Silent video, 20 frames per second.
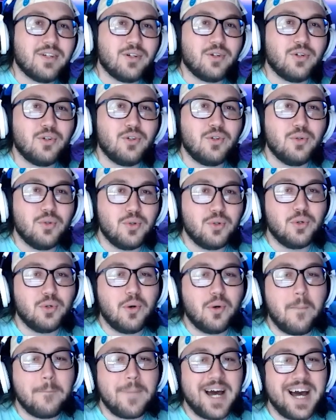
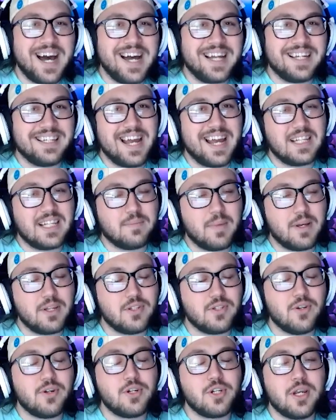Google Podcast by
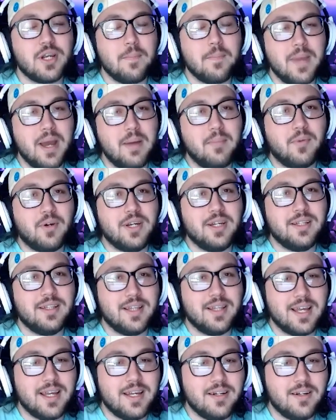searching Memory
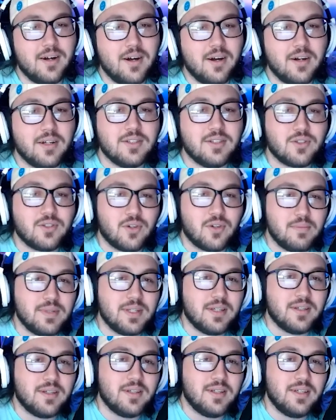Lane
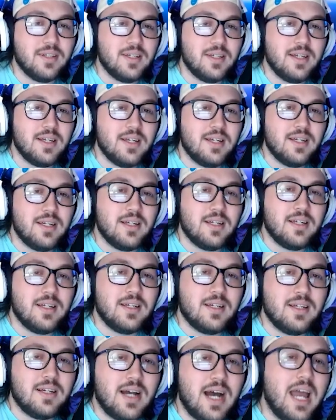Unscripted.
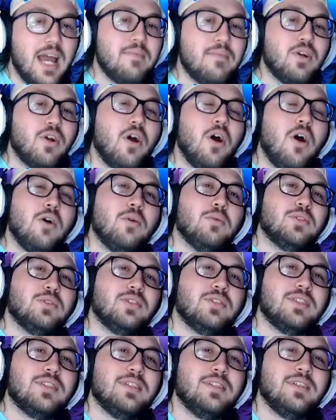I am your
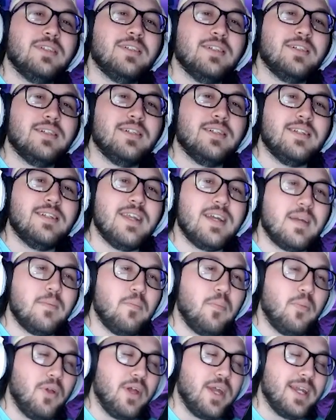host, Nick
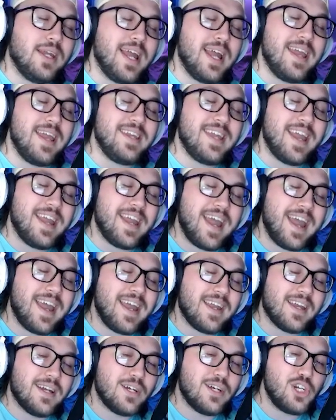Blaine,
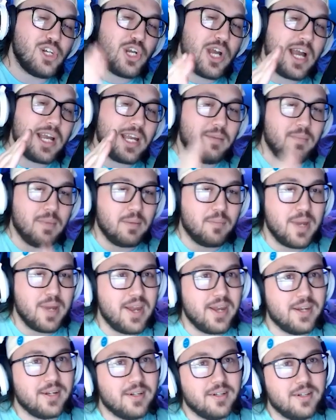aka Shaka
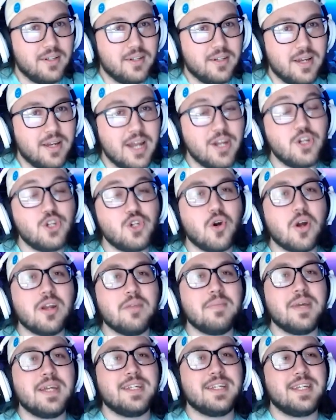McPain, and joining
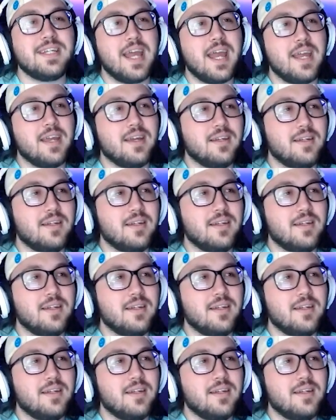me today,